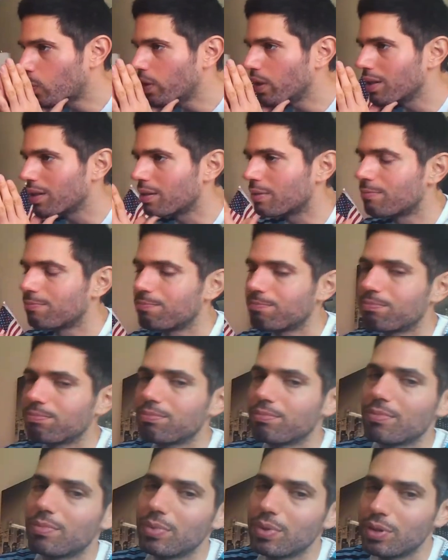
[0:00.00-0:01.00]
one,
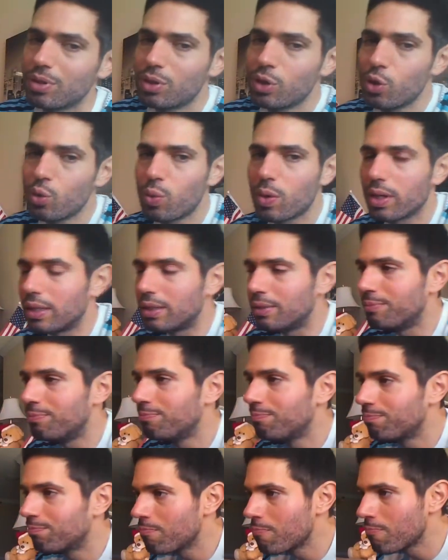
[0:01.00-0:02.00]
two one.
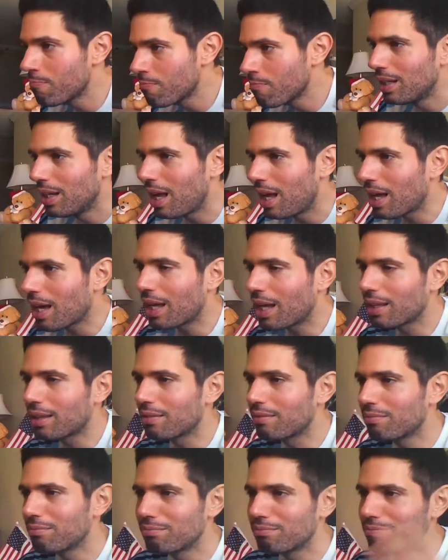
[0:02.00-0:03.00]
I got
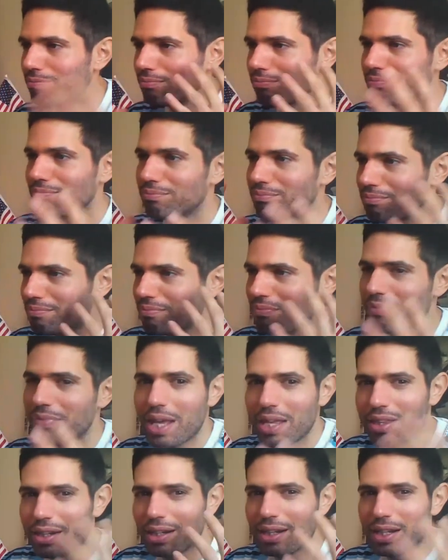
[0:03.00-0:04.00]

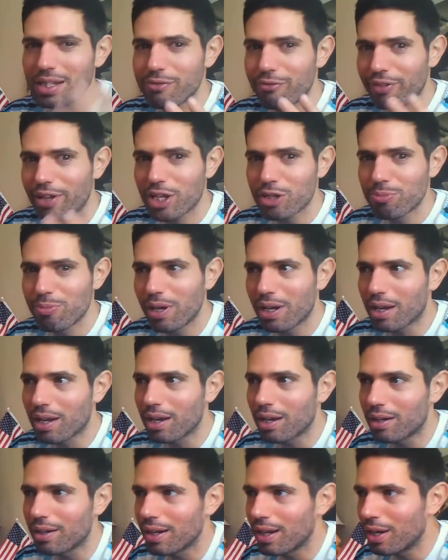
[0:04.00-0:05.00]
Netherlands flashback
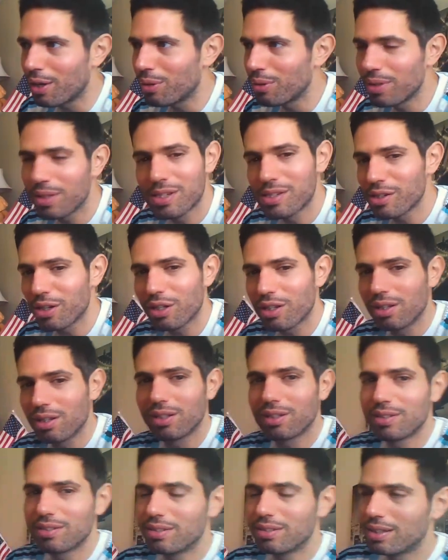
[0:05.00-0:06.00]
here now. It's not
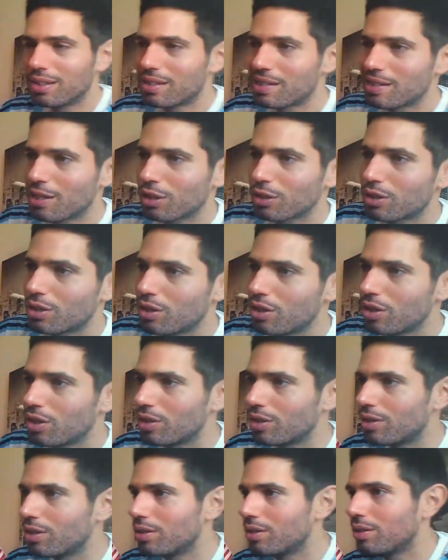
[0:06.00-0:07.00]
good. It's not
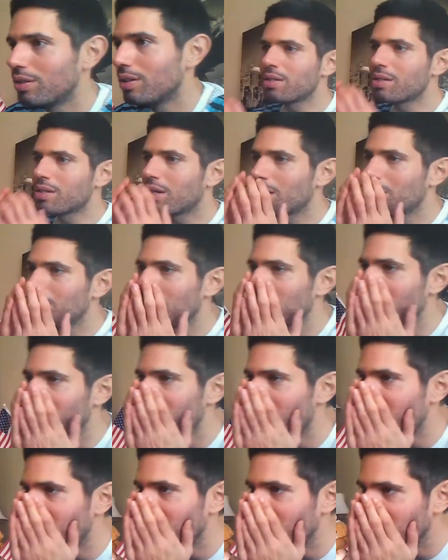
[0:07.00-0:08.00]
good. It's gonna be a
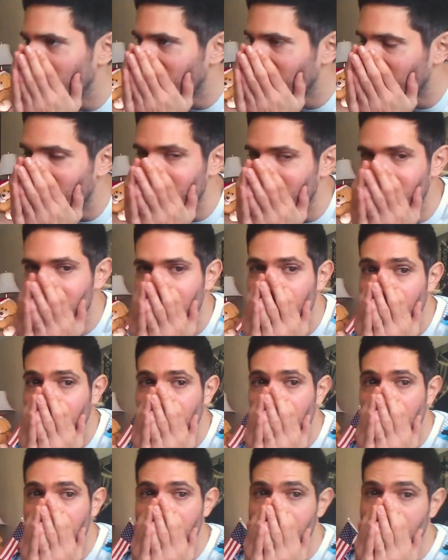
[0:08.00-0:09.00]
very intense ten
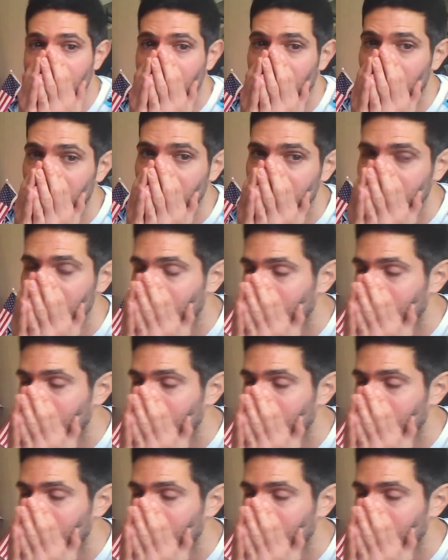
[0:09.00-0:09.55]
minutes now